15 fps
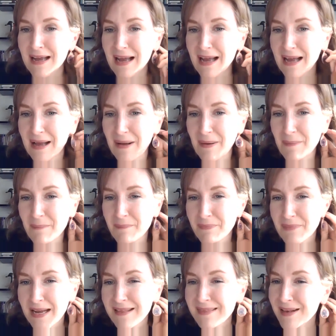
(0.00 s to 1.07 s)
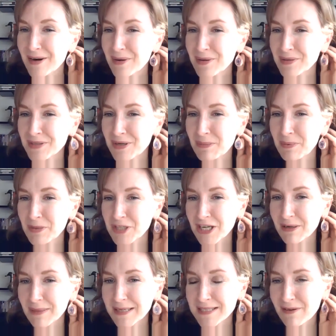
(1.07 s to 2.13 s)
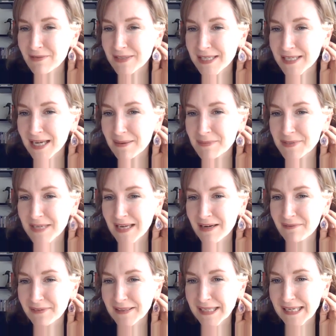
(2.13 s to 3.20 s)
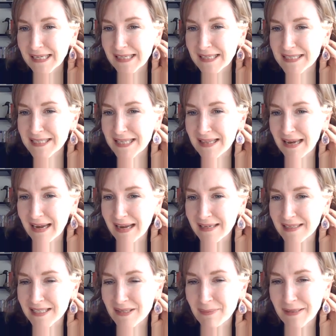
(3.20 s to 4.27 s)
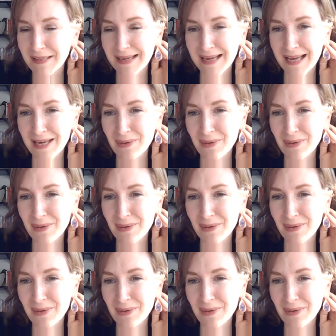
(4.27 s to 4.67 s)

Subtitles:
And then also pushing myself at times to kind of lean into that, to be like,